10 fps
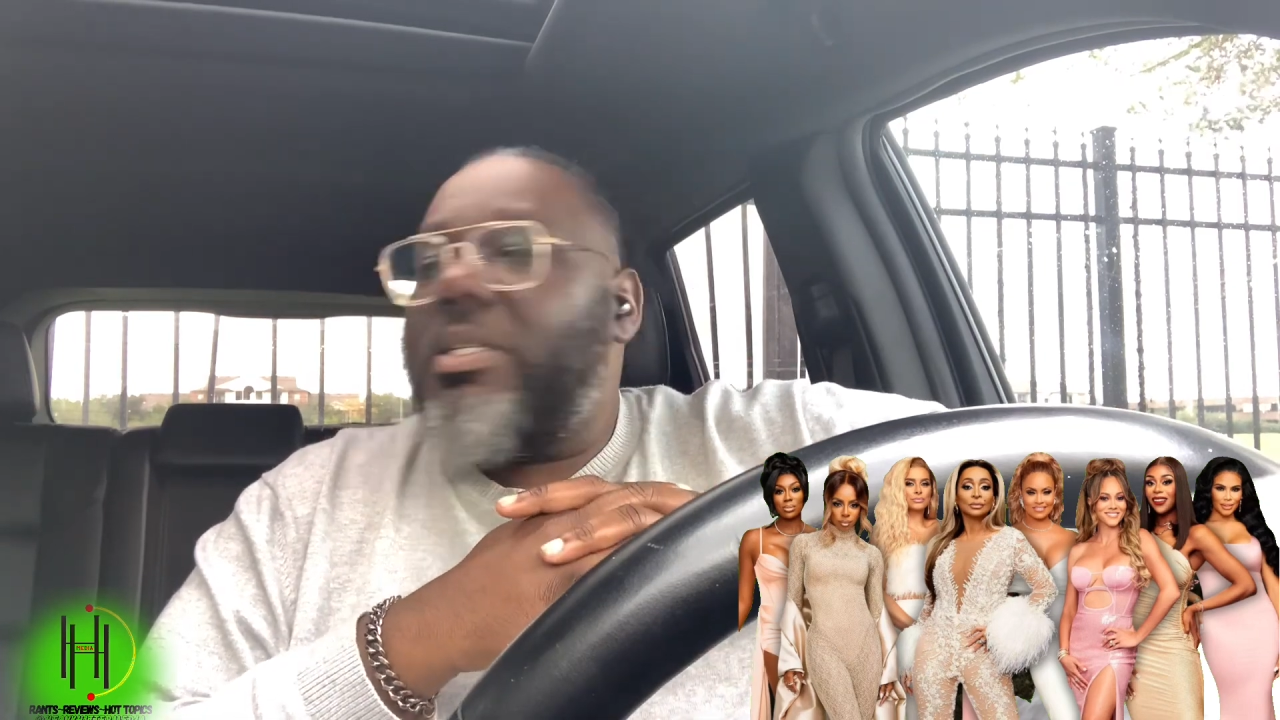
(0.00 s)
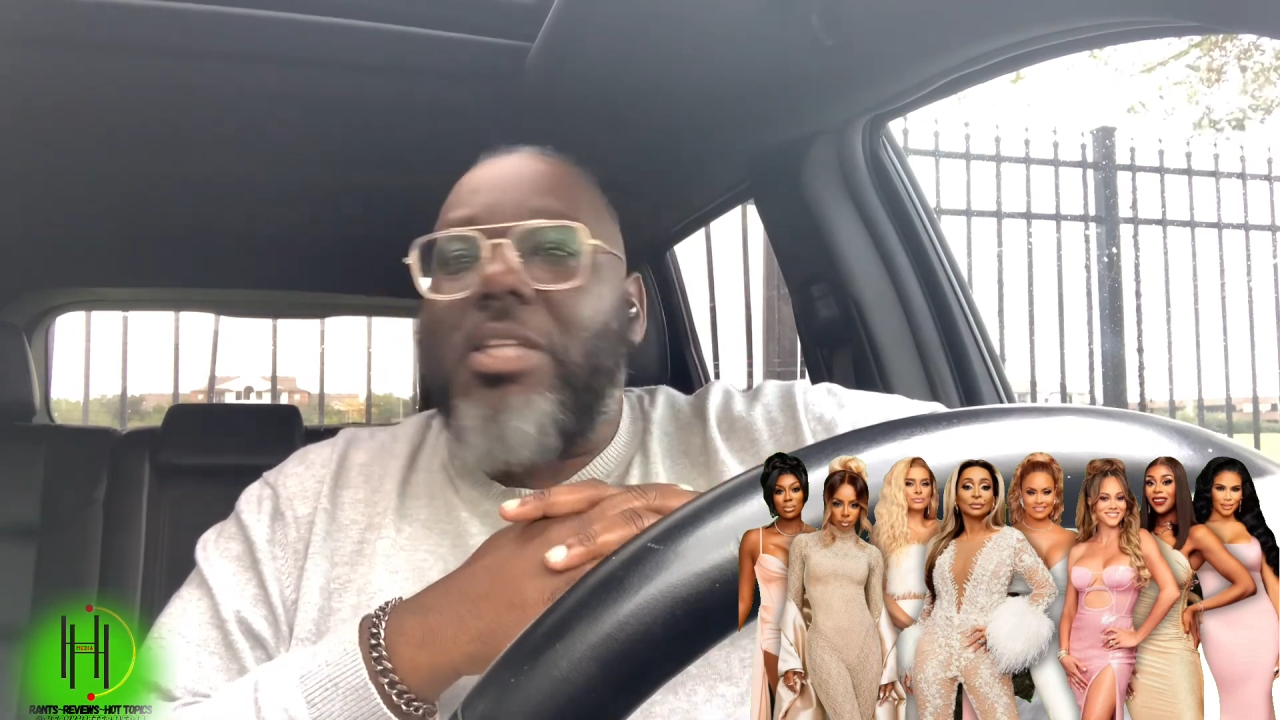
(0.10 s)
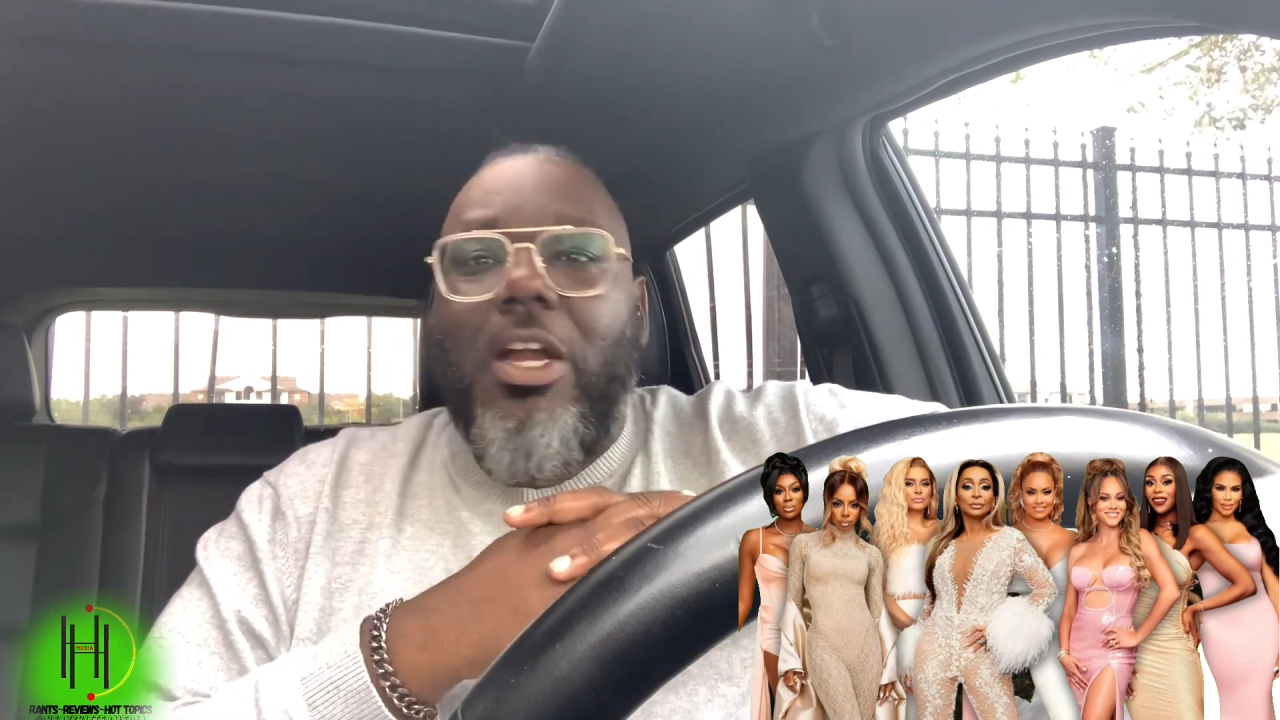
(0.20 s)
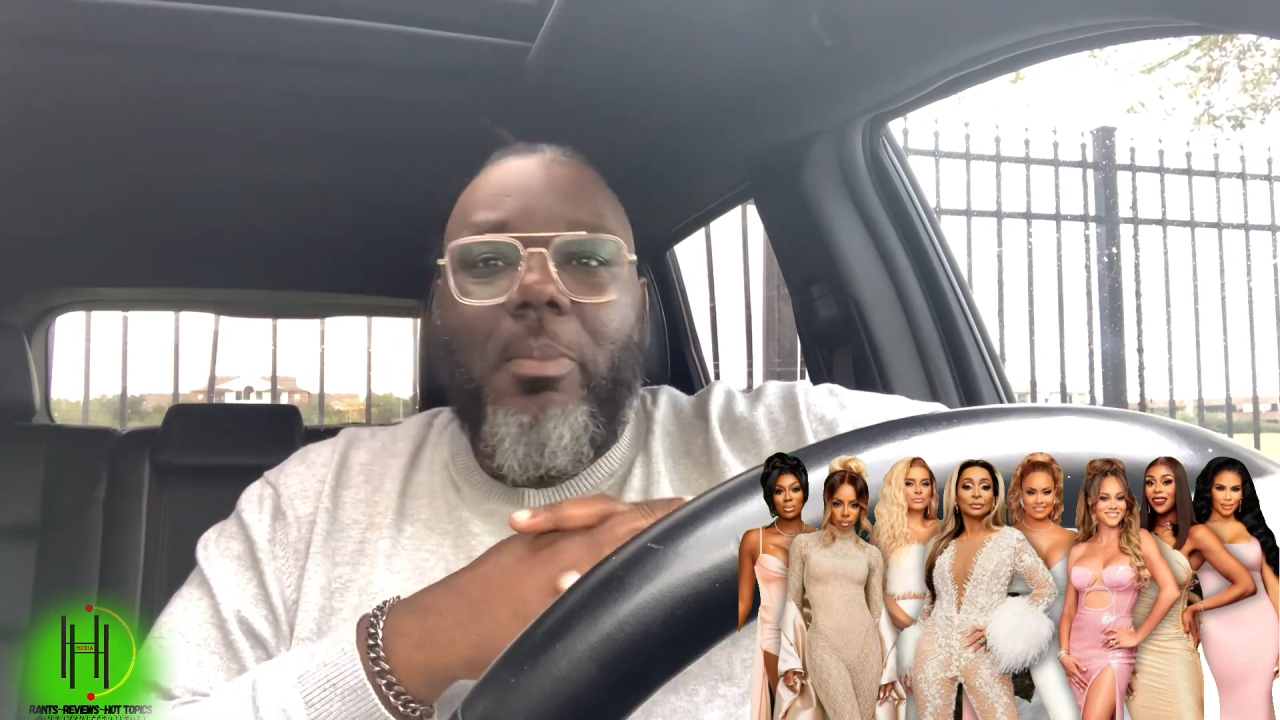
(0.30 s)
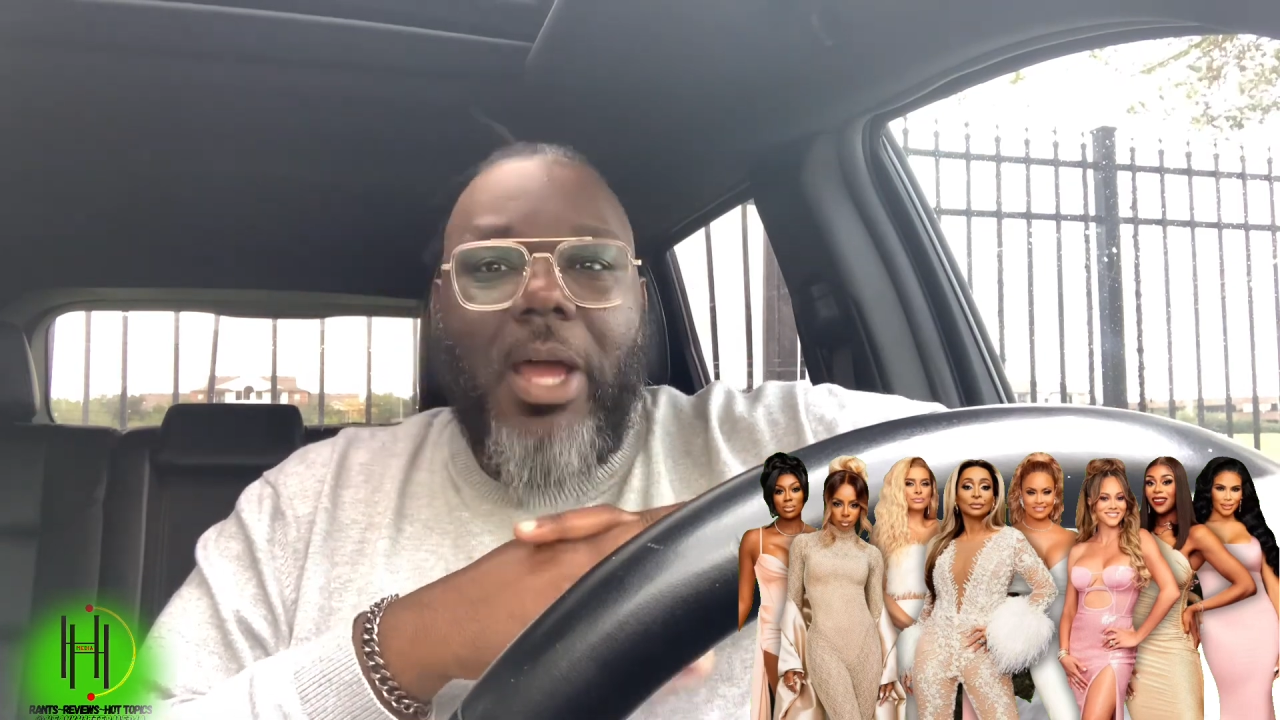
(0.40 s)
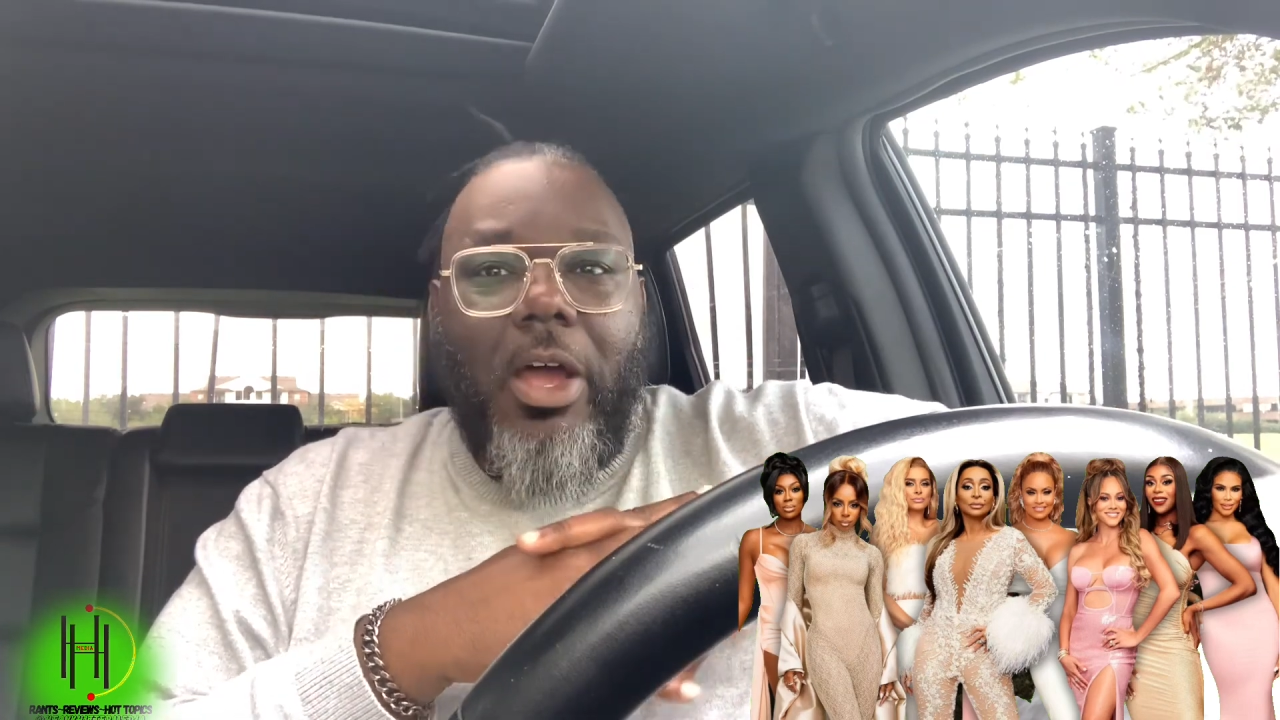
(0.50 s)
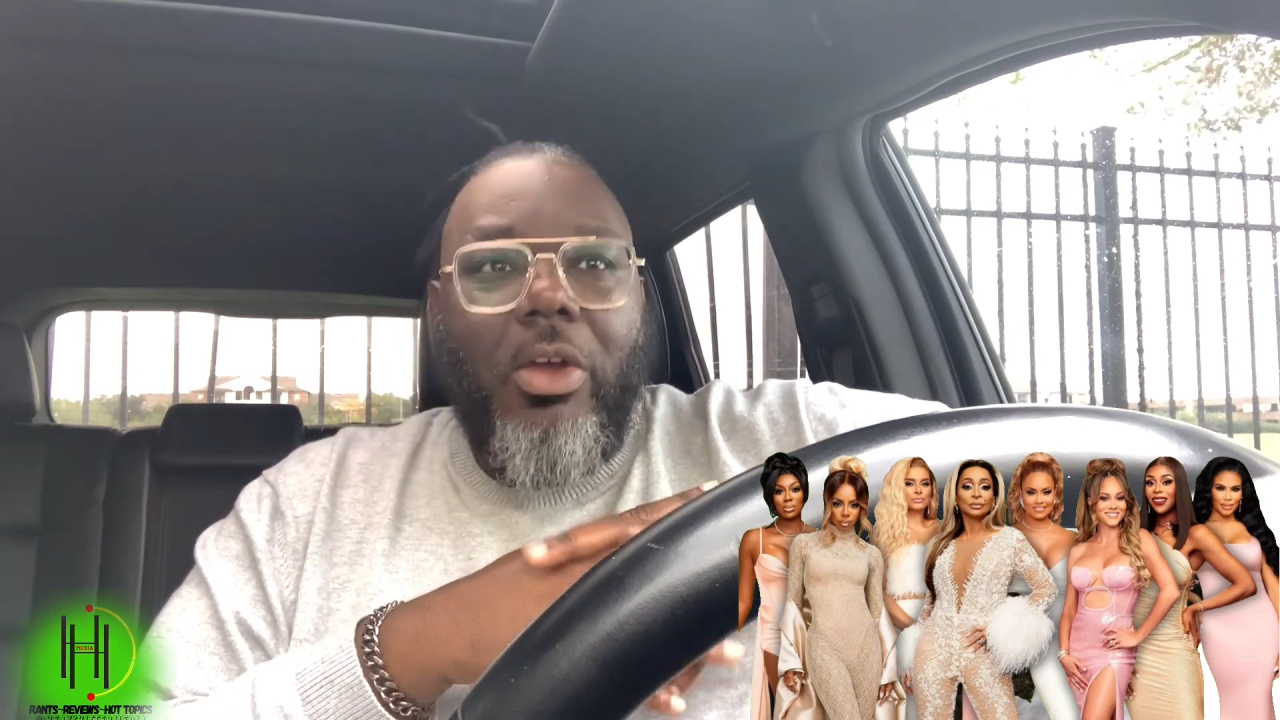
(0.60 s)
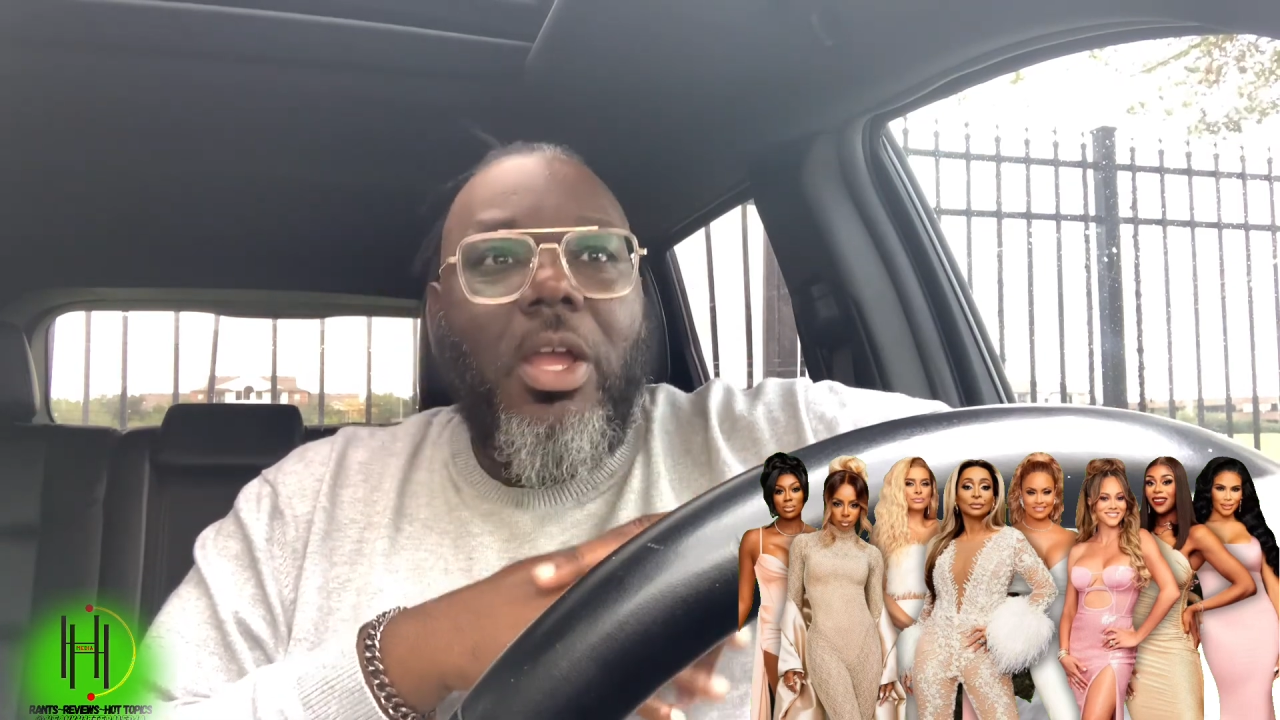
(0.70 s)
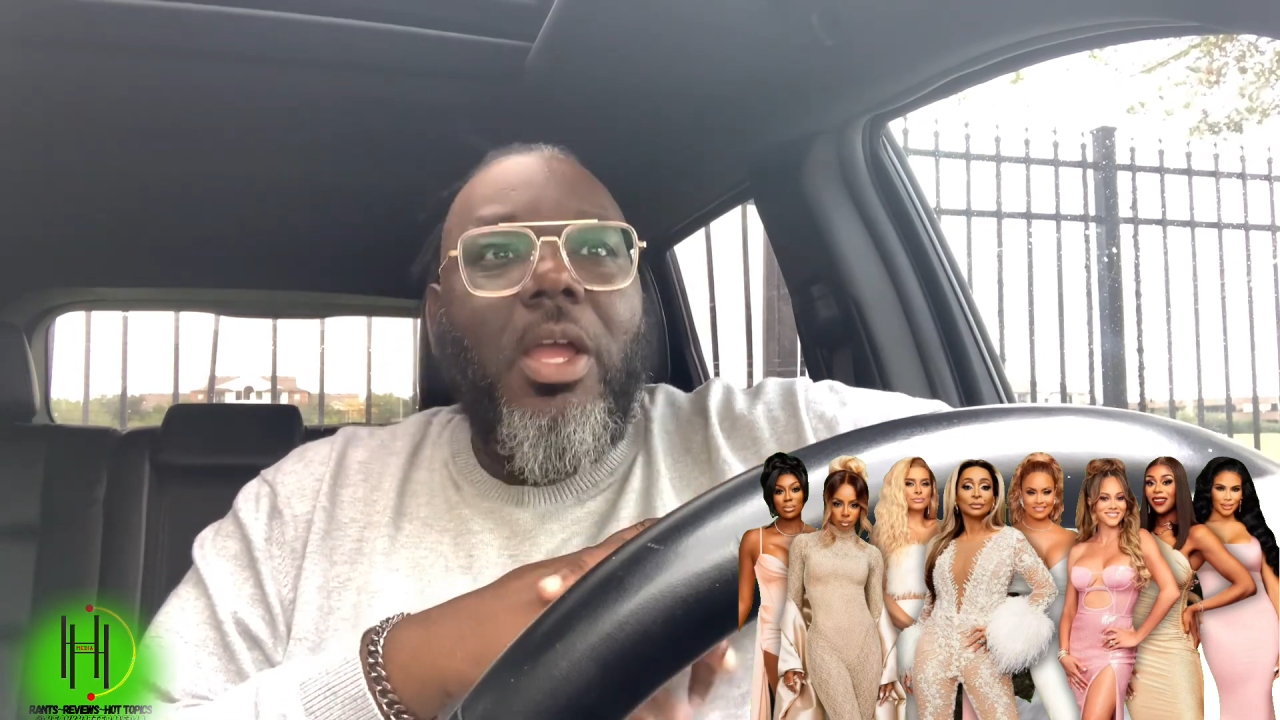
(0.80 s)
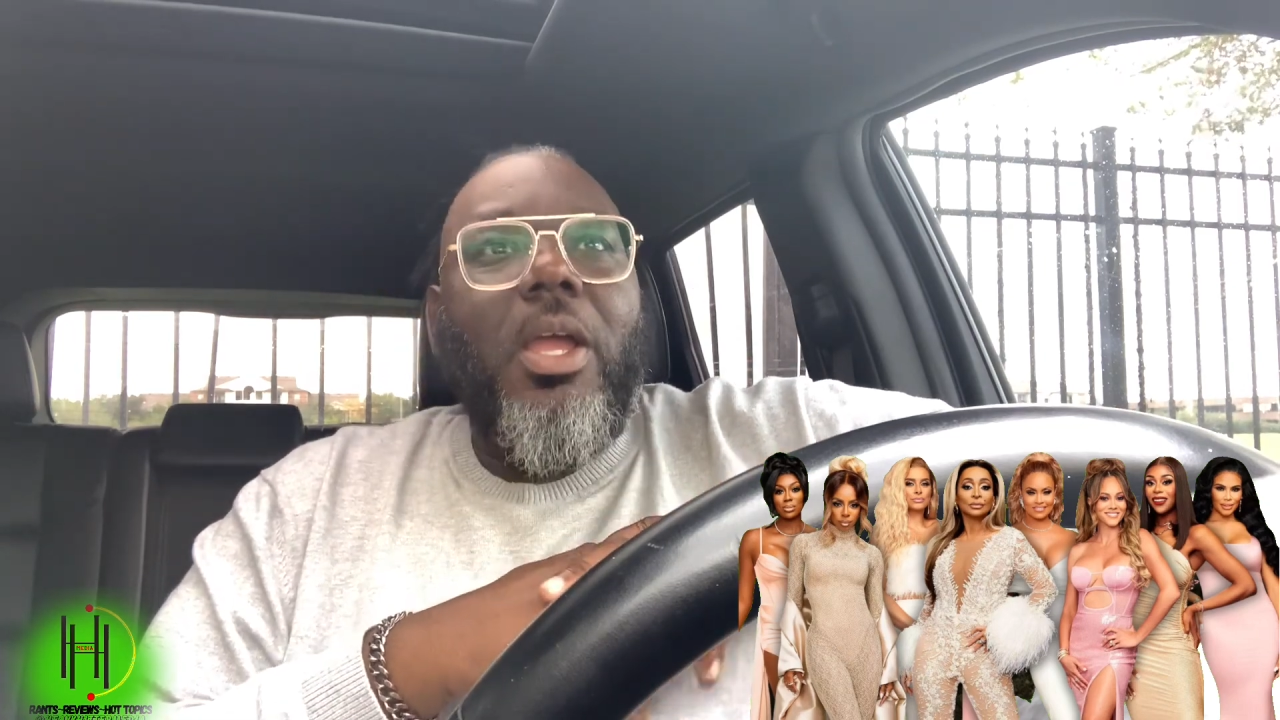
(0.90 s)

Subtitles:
to talk about